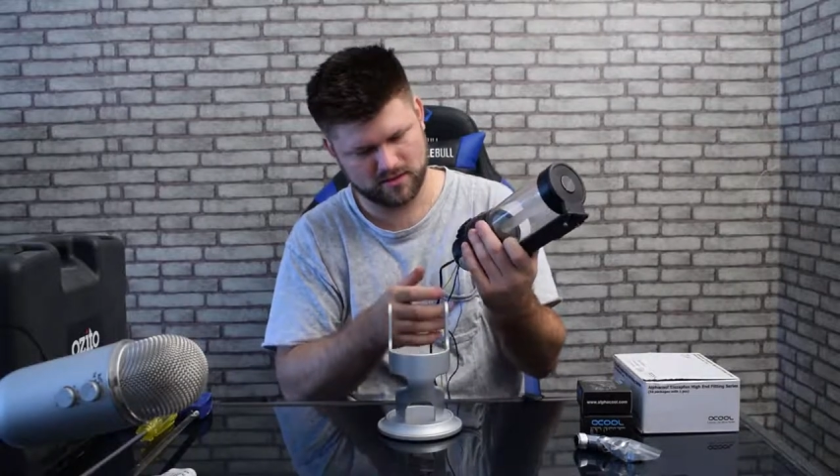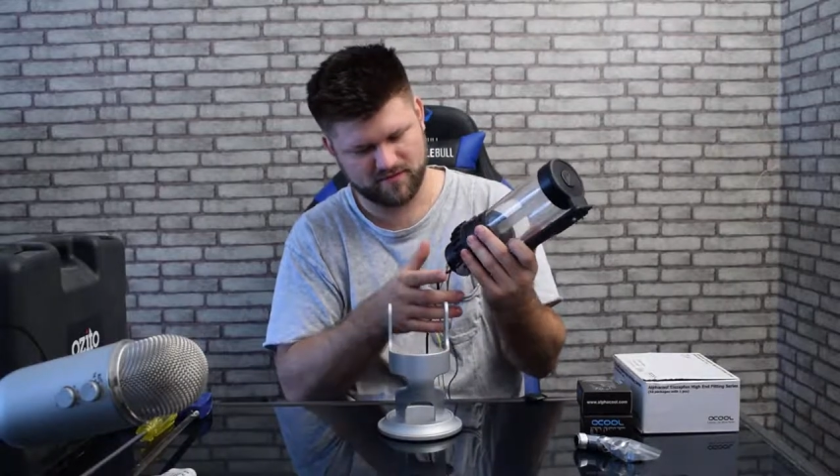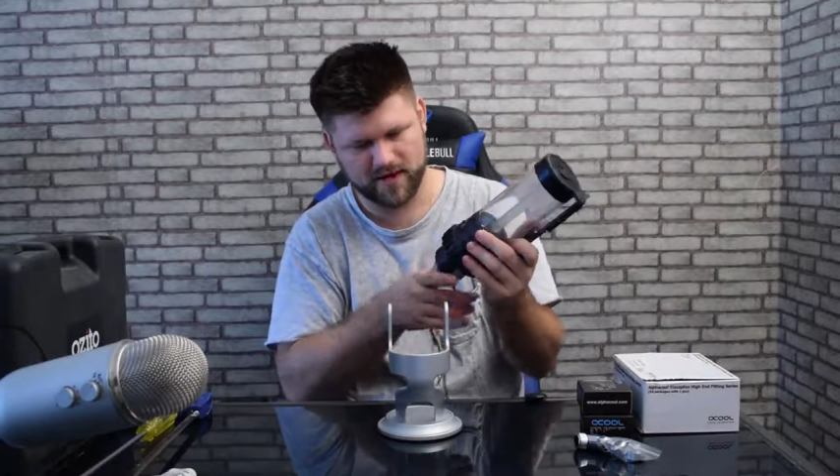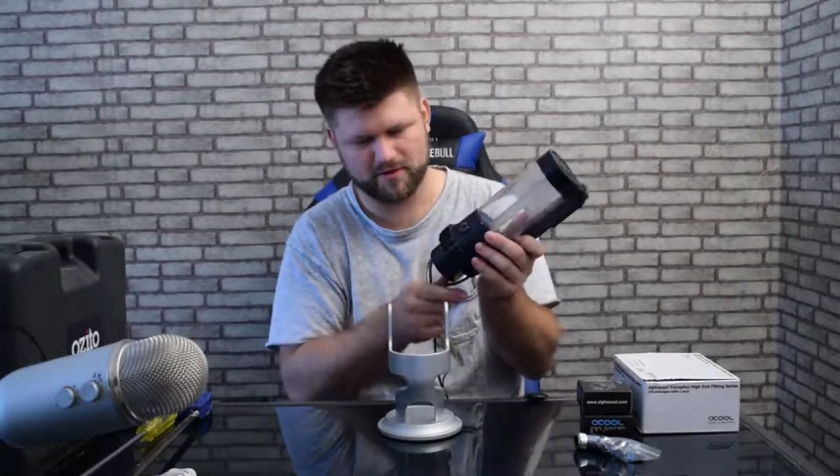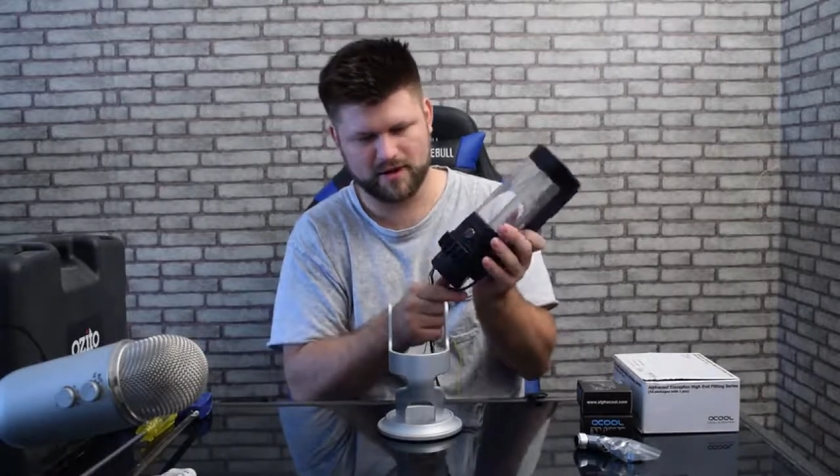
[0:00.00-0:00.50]

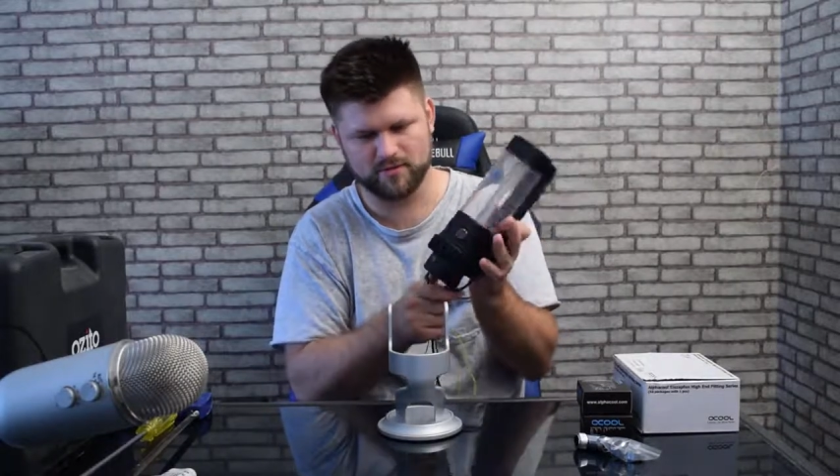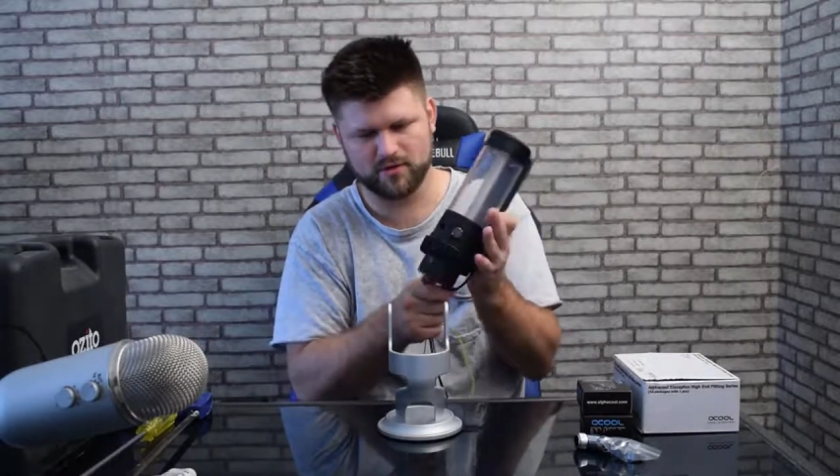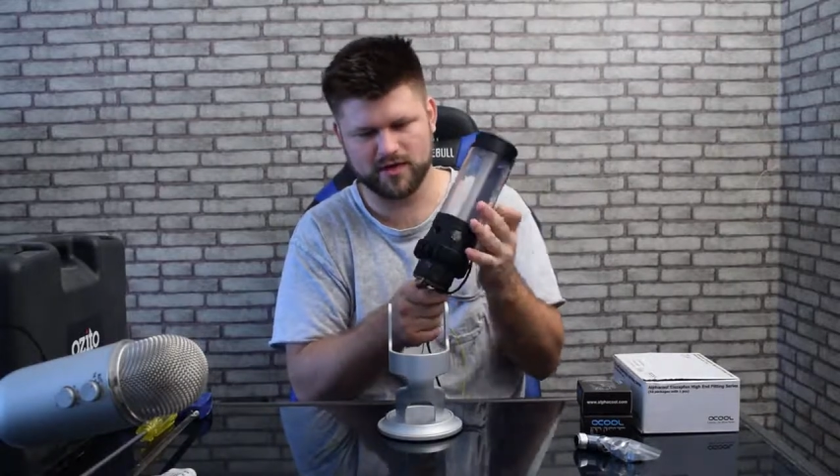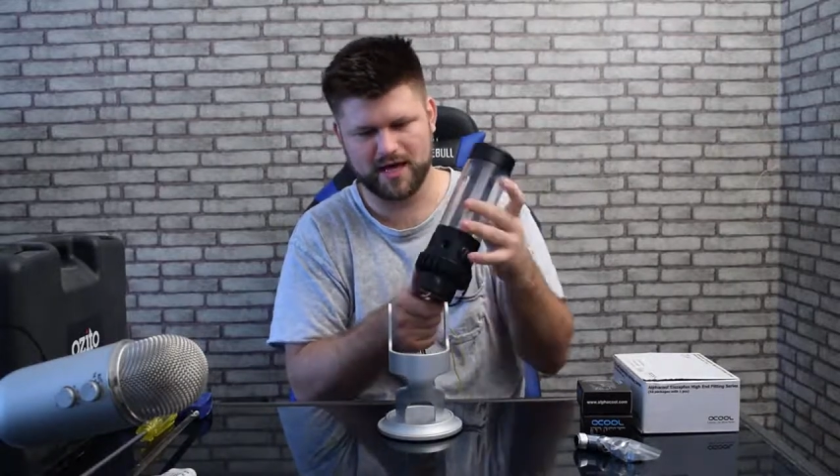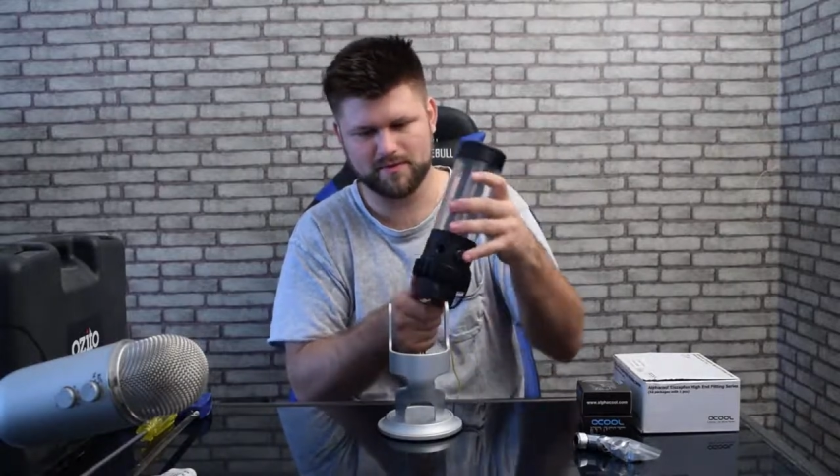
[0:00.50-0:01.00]
if I grab all
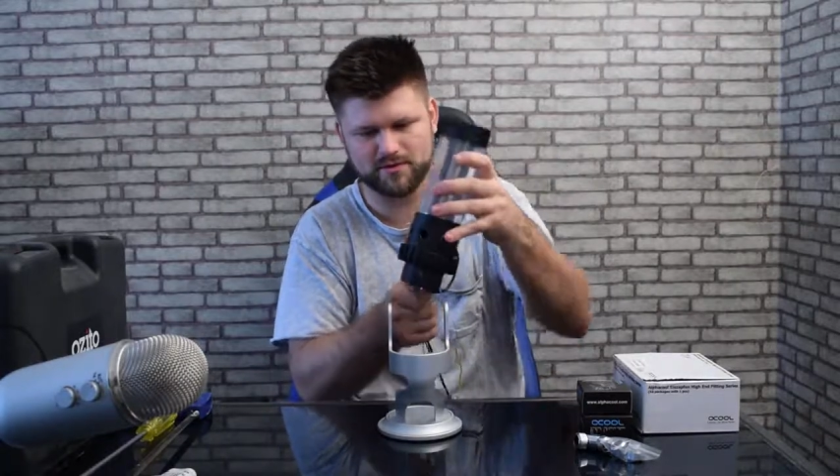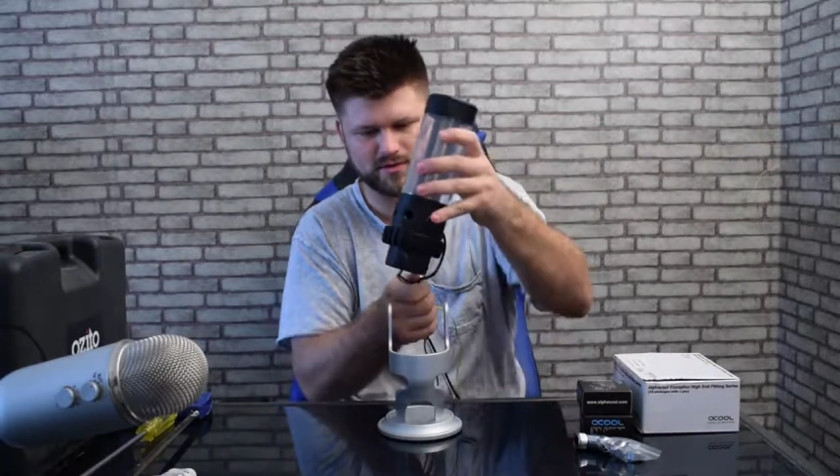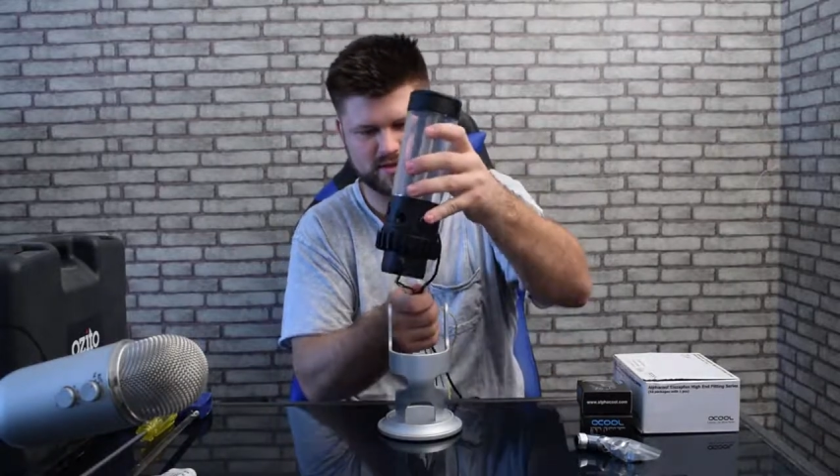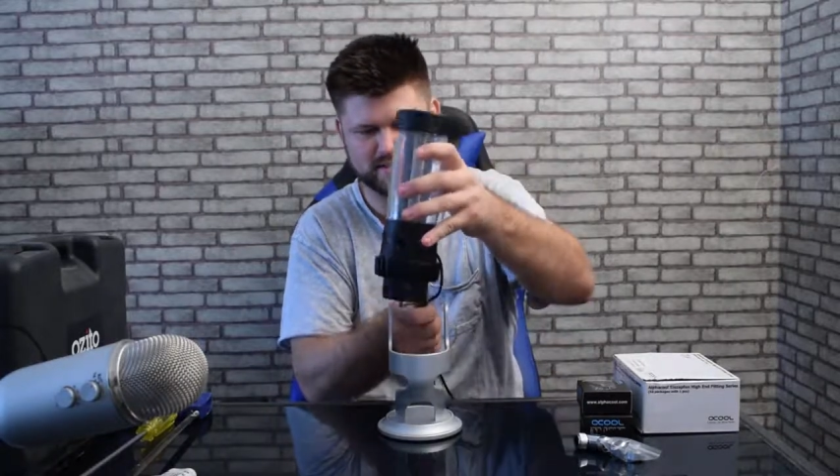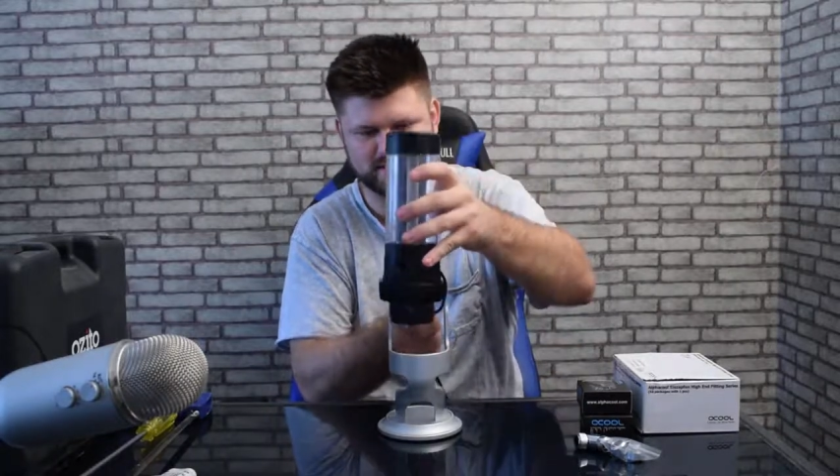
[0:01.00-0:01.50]
the
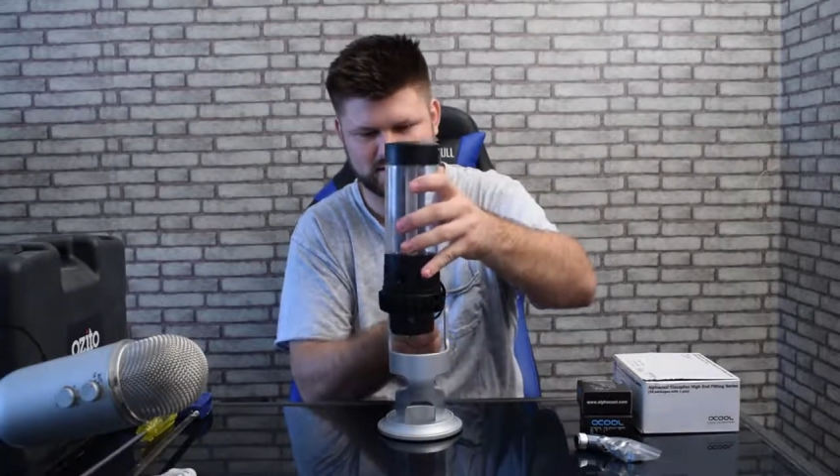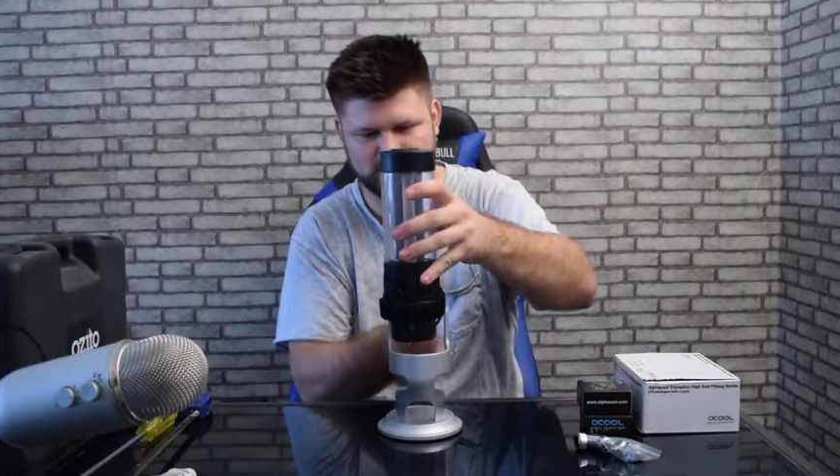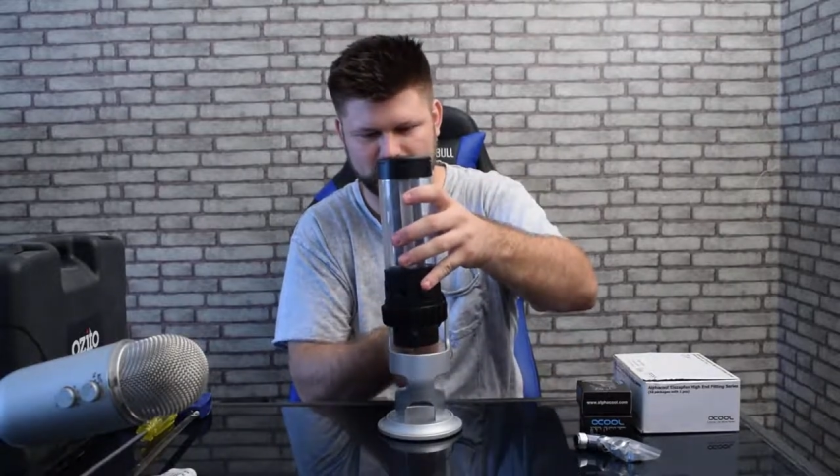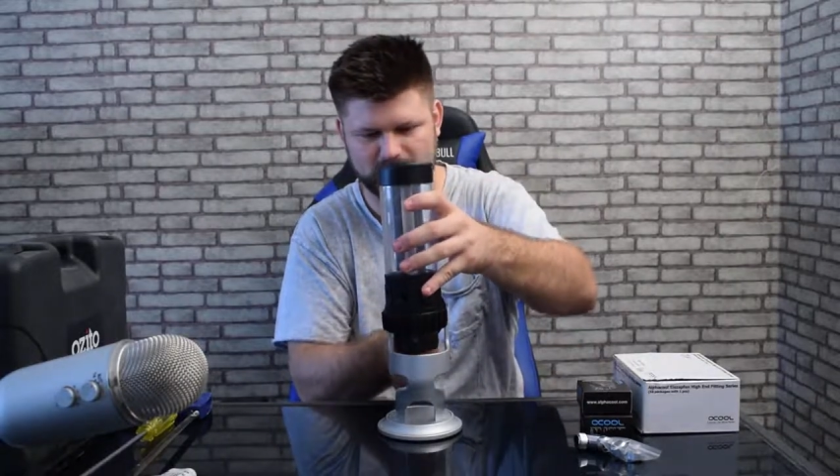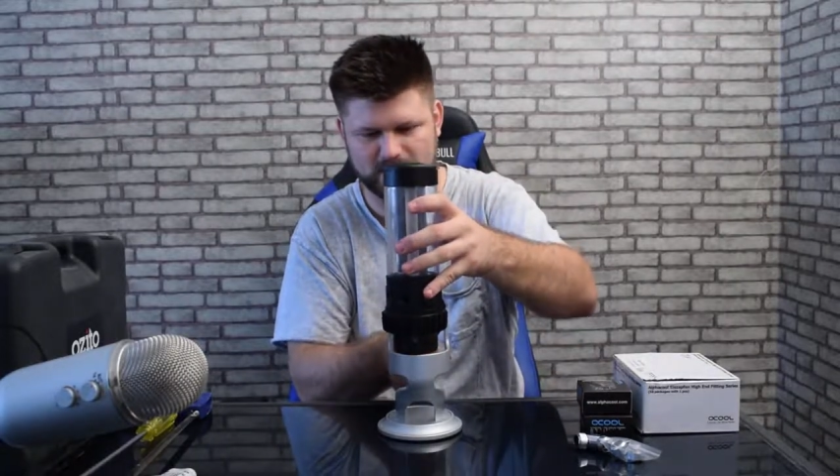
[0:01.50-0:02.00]
cables and
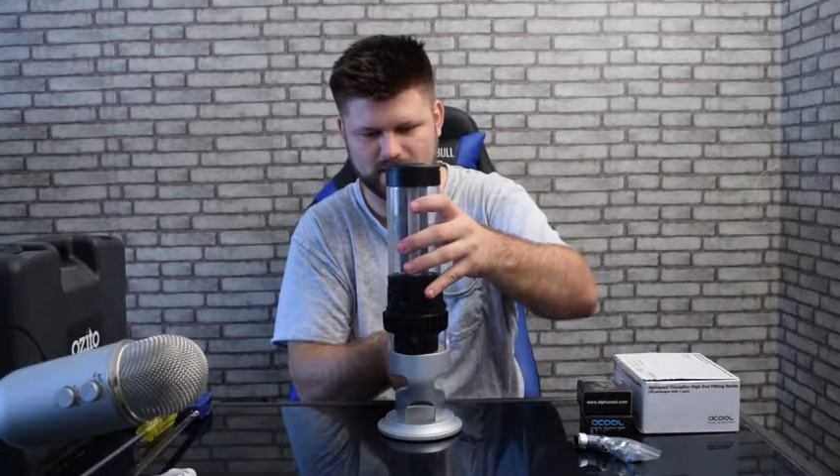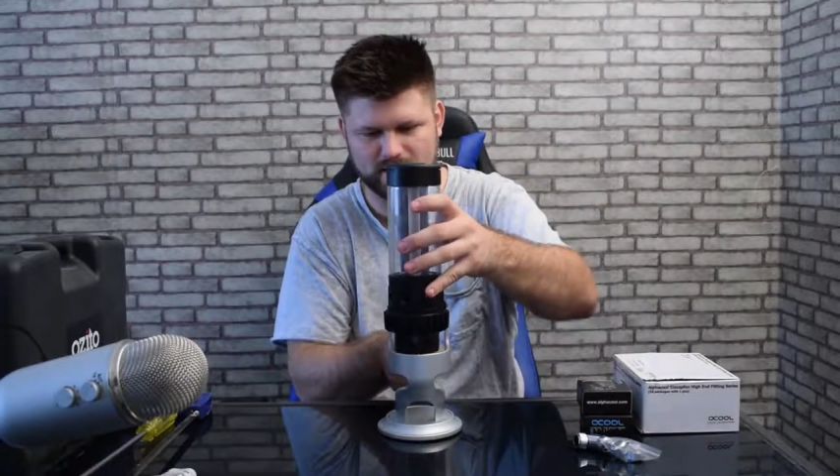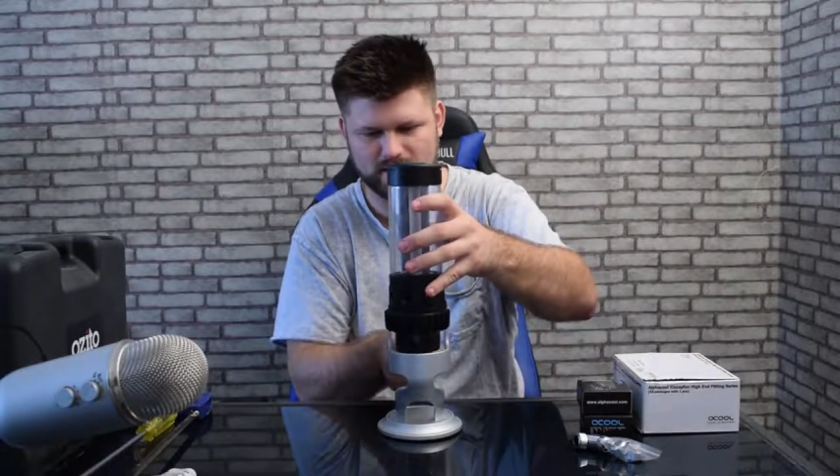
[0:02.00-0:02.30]
slip it in,